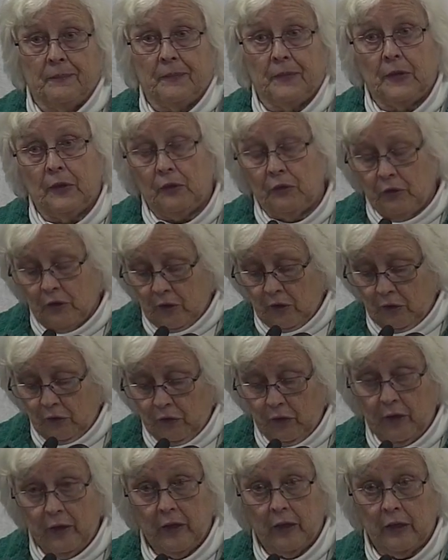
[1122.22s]
This
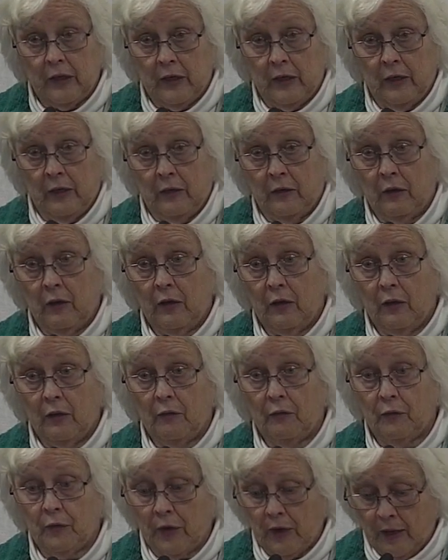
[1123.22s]
is again
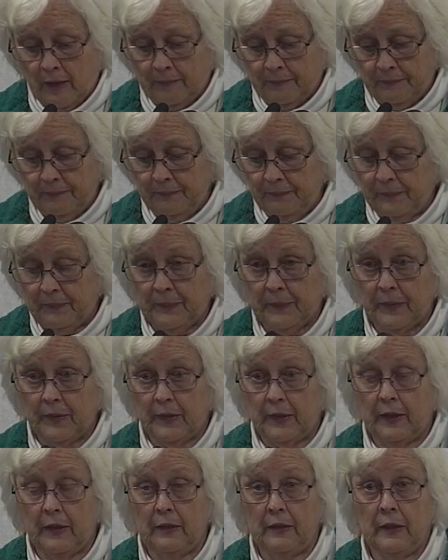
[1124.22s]
from
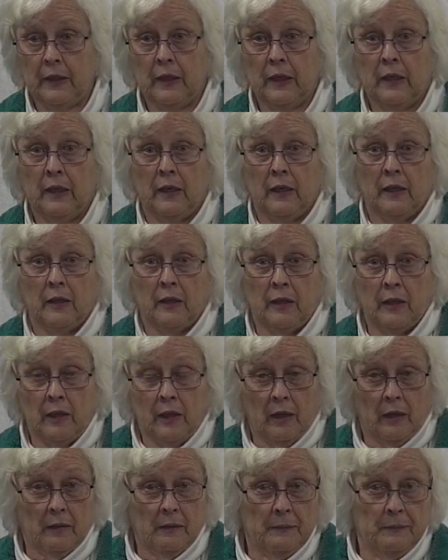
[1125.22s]

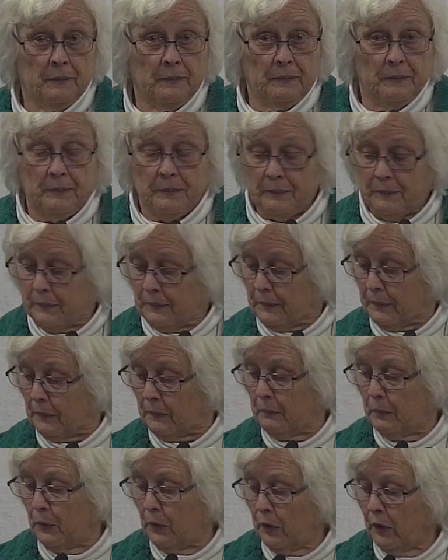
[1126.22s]
the
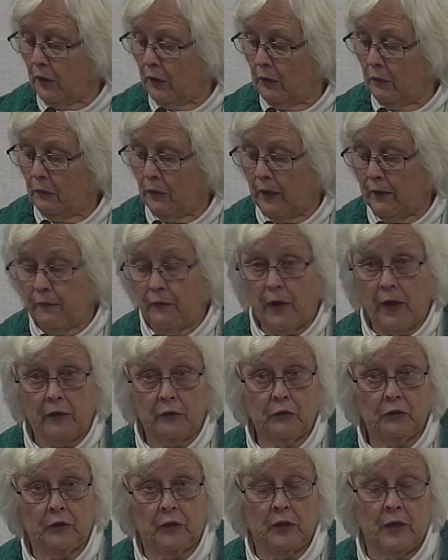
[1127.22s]
book Grey
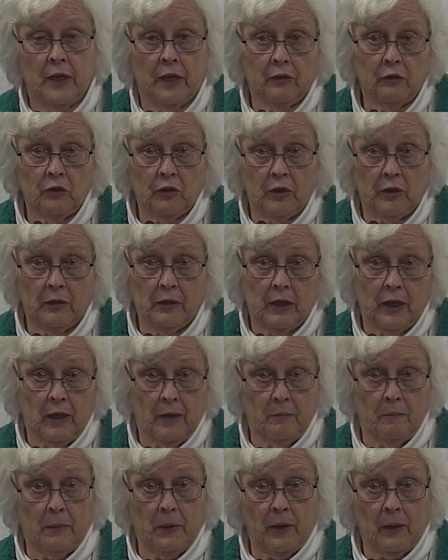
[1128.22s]
Fox Connection.
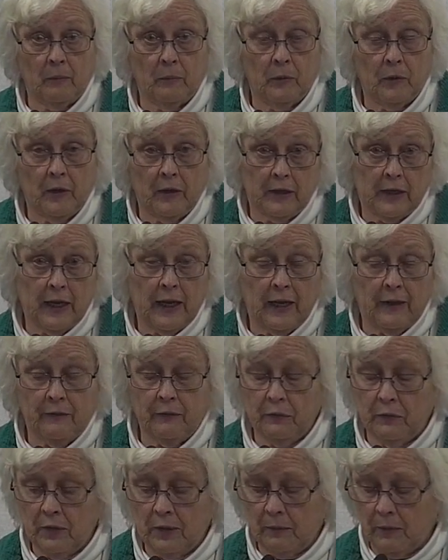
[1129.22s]
I'm Barbara K.
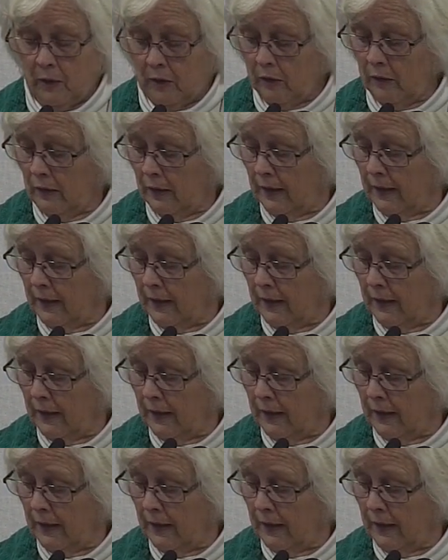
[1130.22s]
Freeman.